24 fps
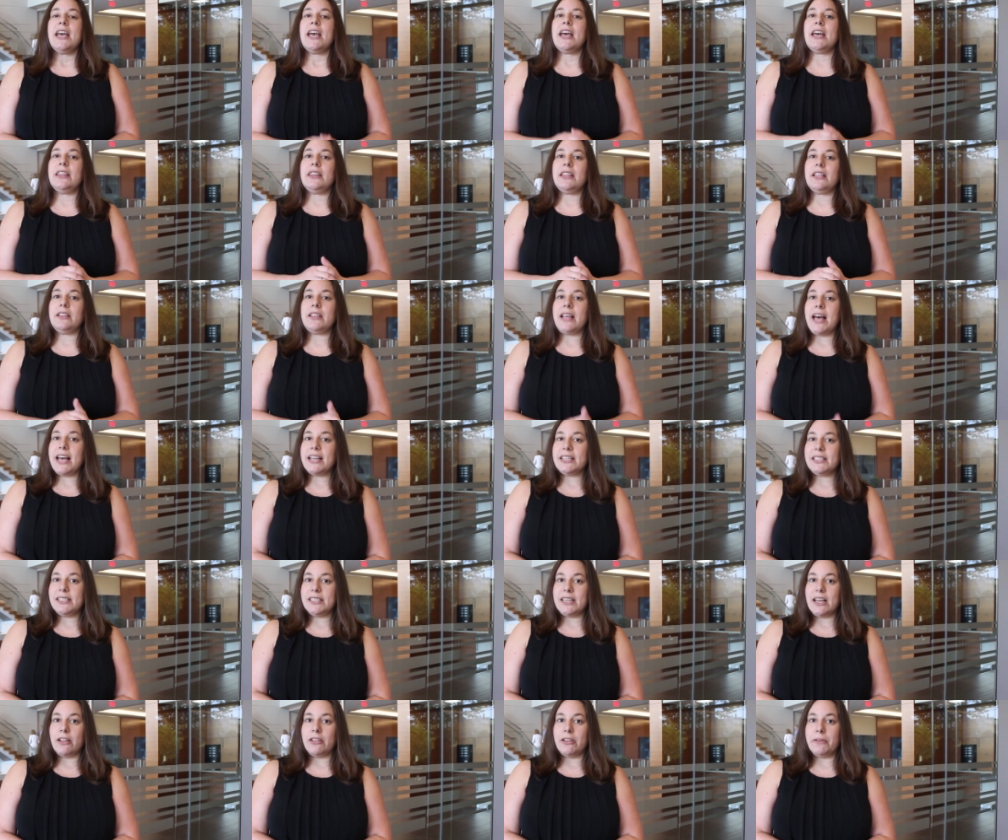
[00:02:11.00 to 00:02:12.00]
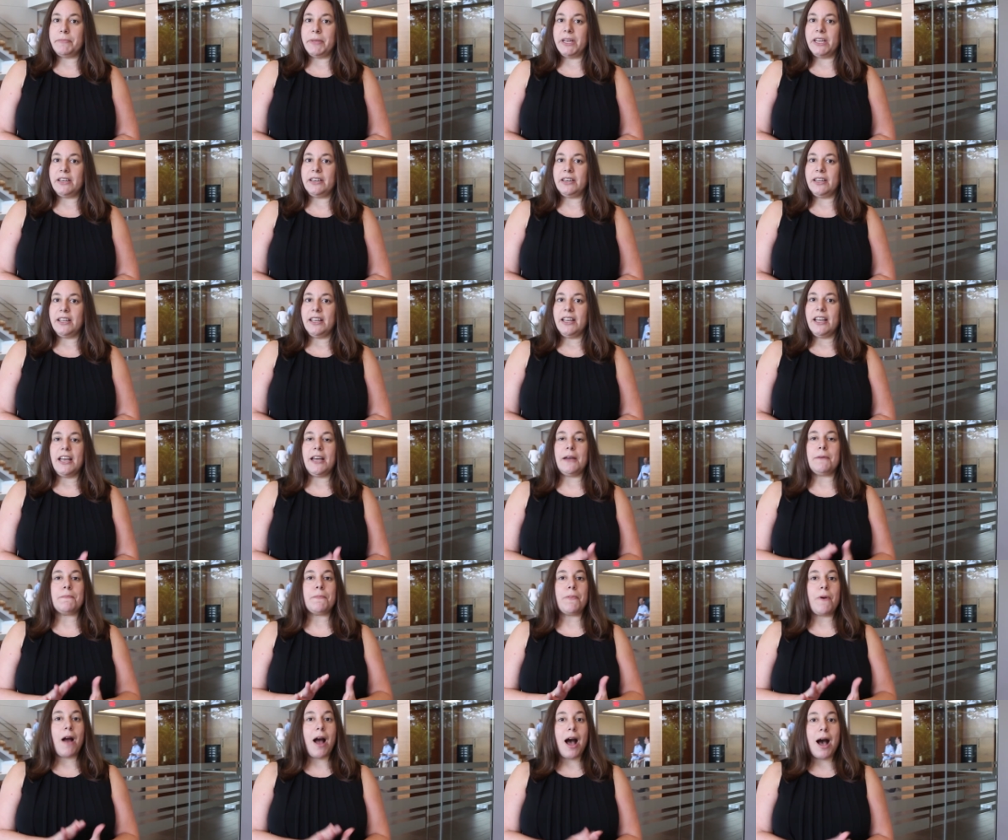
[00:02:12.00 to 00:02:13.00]
And the last element
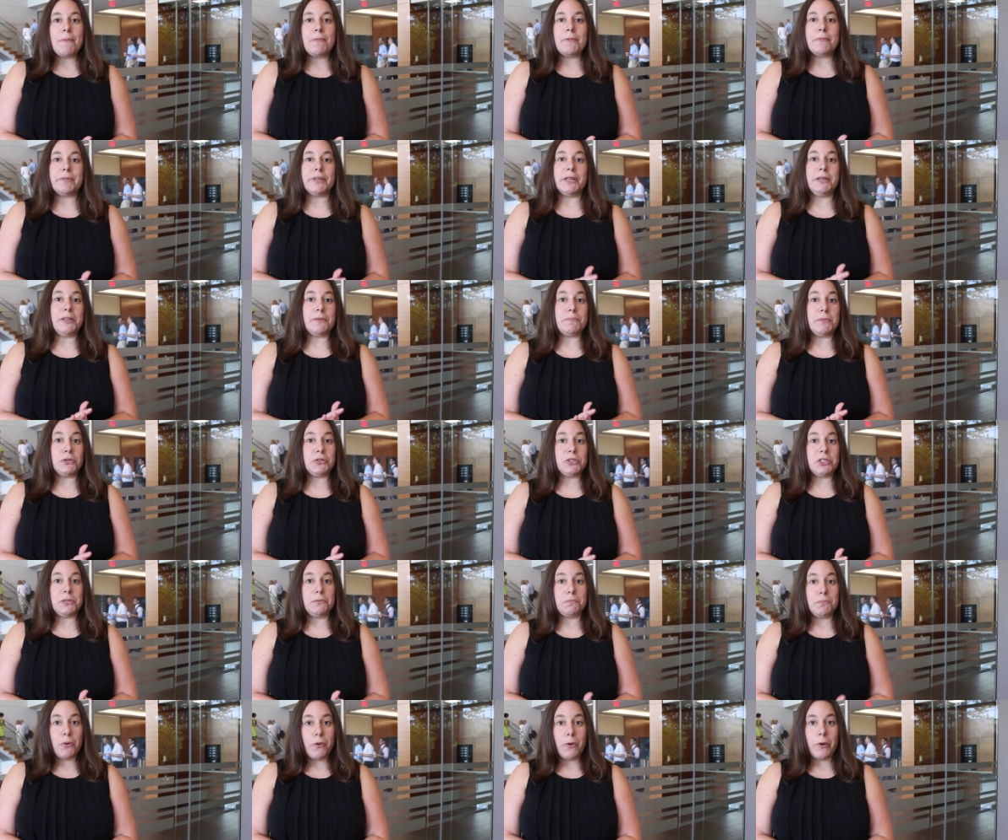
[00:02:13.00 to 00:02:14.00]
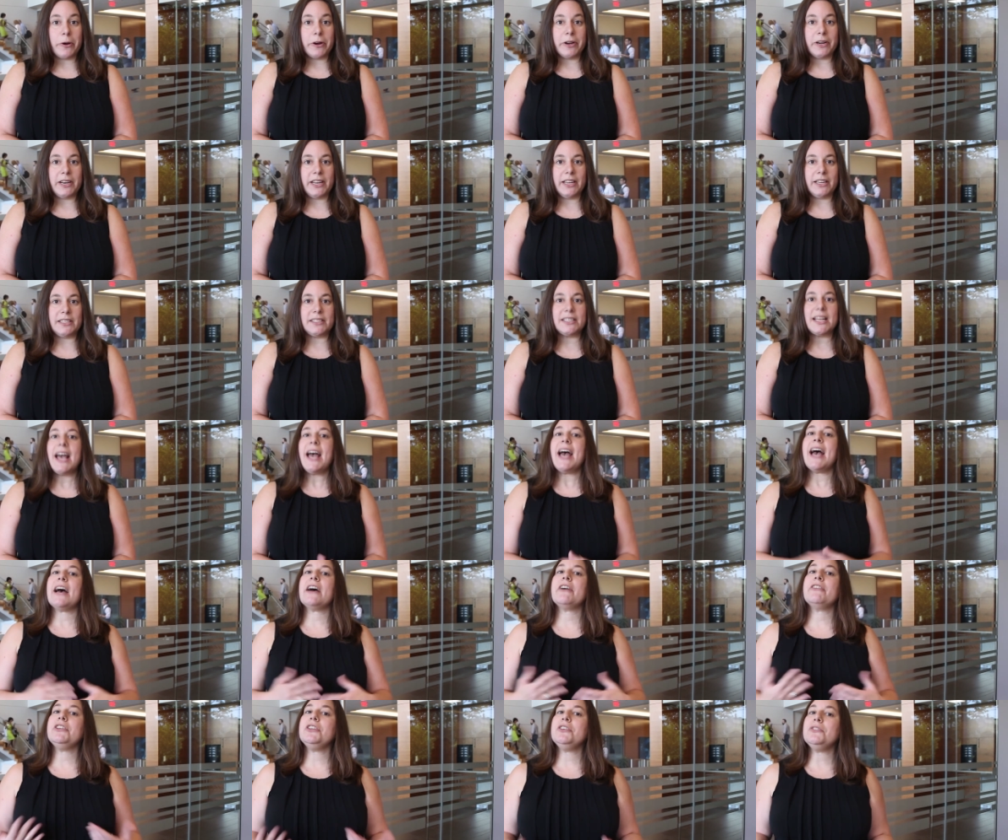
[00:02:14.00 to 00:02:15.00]
and probably the most important is
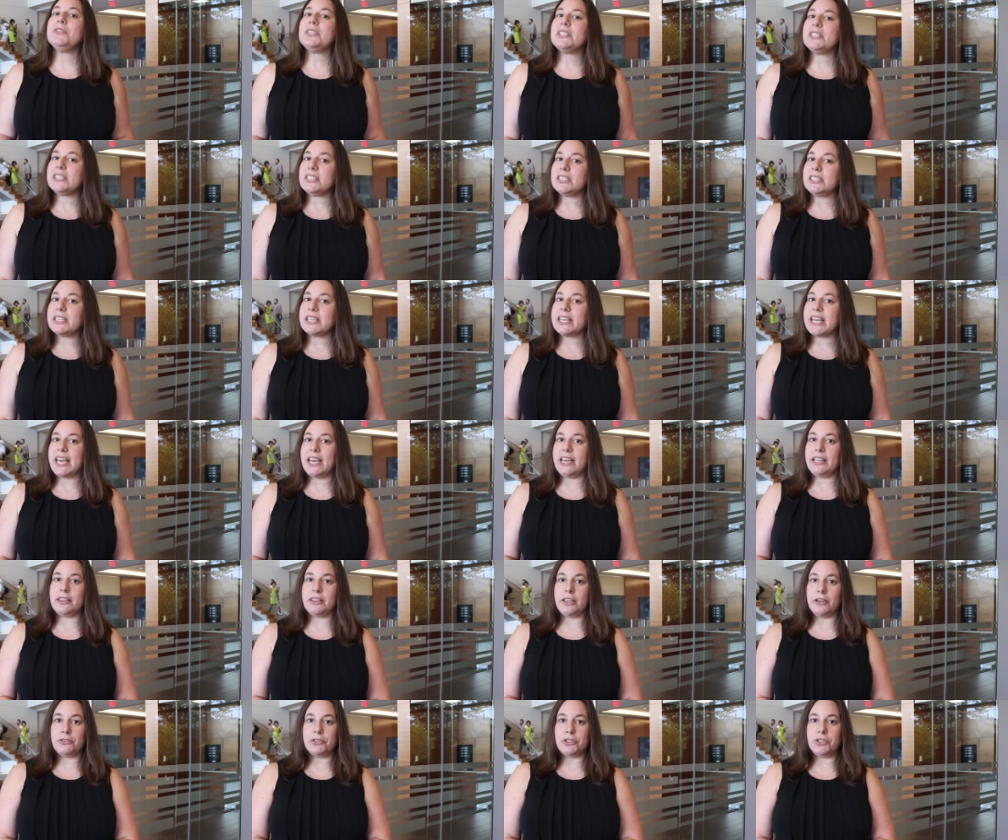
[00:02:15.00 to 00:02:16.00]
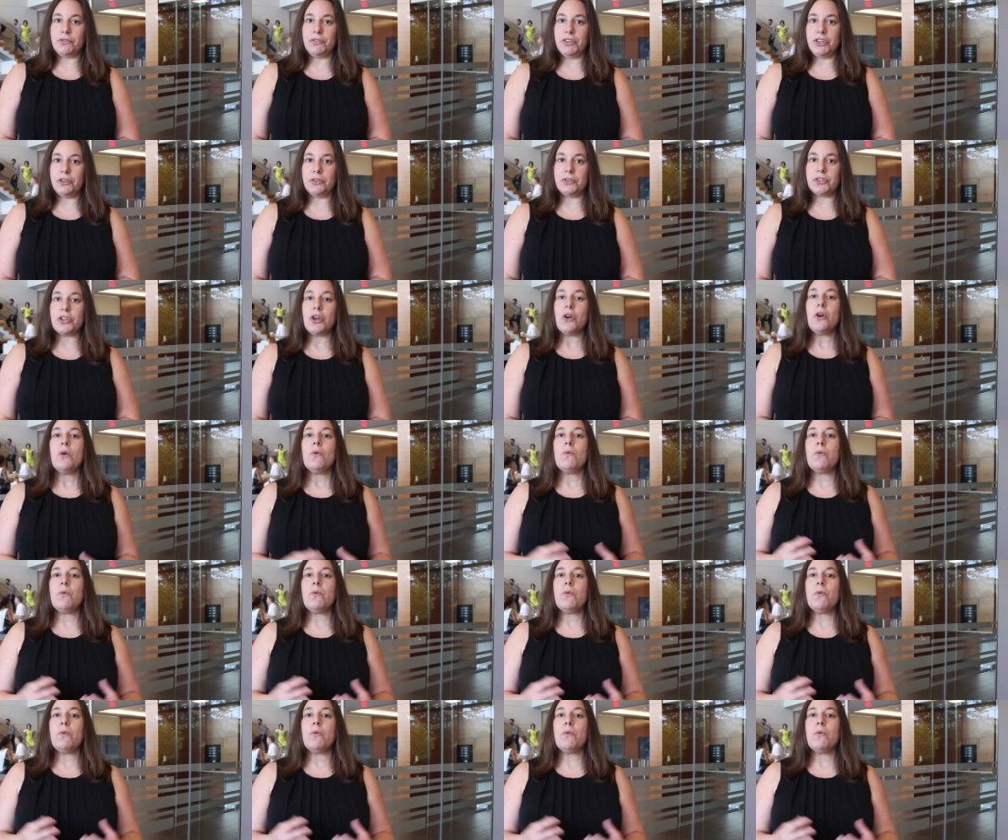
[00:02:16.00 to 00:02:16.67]
how do you syndicate those views?